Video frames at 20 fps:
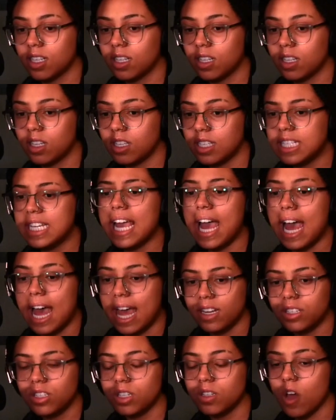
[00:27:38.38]
yeah, and to
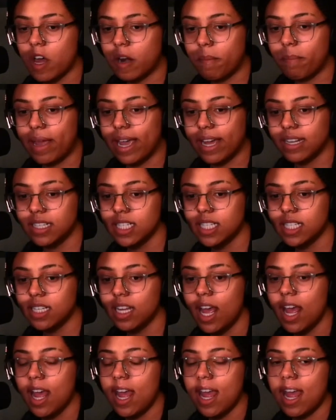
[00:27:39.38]
not abandon,
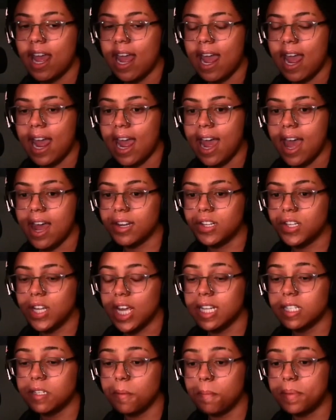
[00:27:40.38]
and to
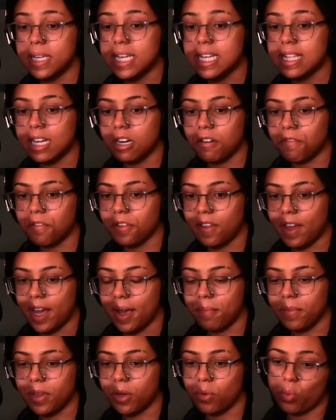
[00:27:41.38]
be there for them
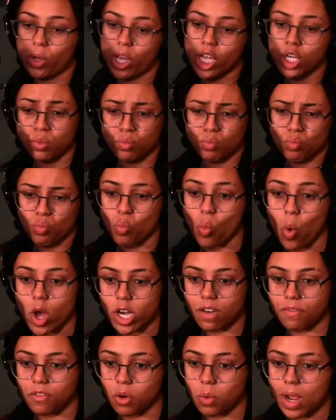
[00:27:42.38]
in whatever
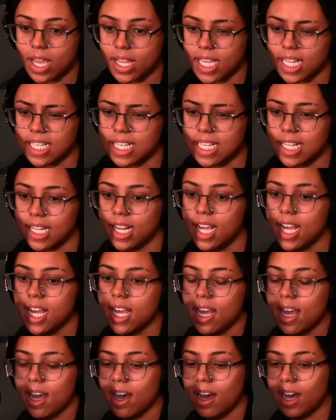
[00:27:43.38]
way they need.
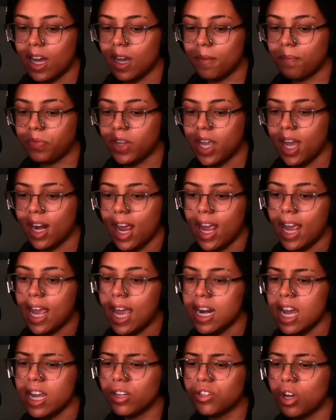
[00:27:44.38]
And I
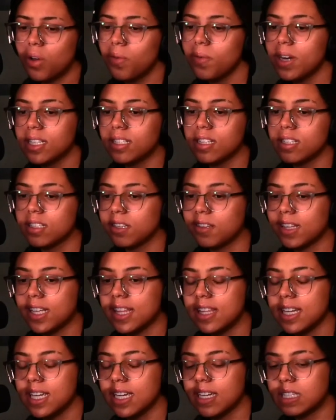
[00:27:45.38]
don't necessarily think
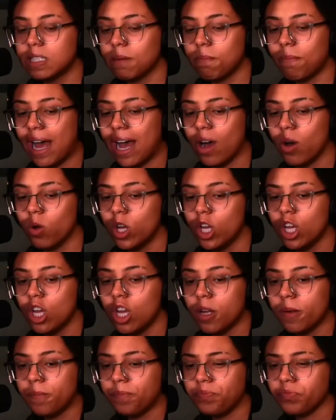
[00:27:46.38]
it's about,
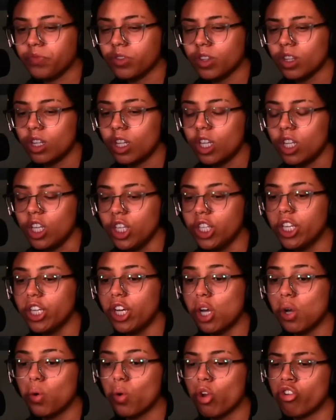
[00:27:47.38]

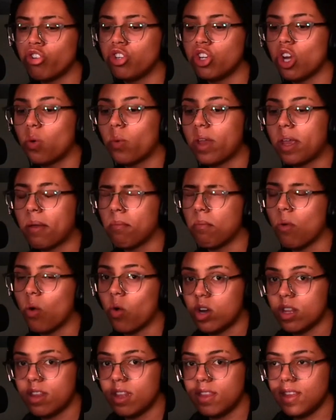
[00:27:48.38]
knowing more than
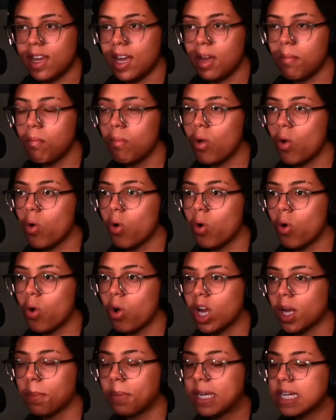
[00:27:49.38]
them, or
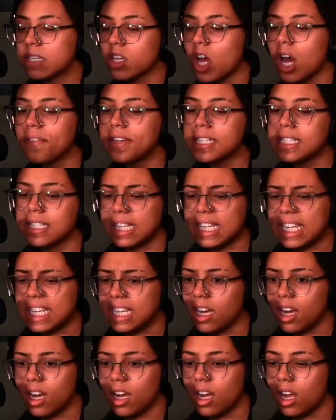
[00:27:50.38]
because obviously
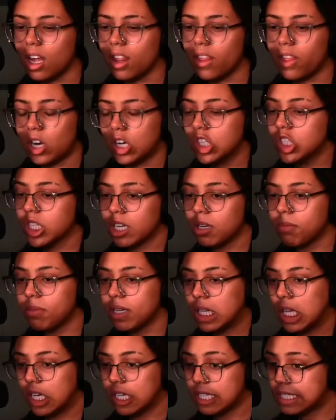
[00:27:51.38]
there's going to be a lot of
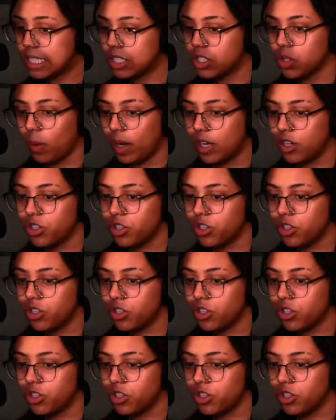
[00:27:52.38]
situations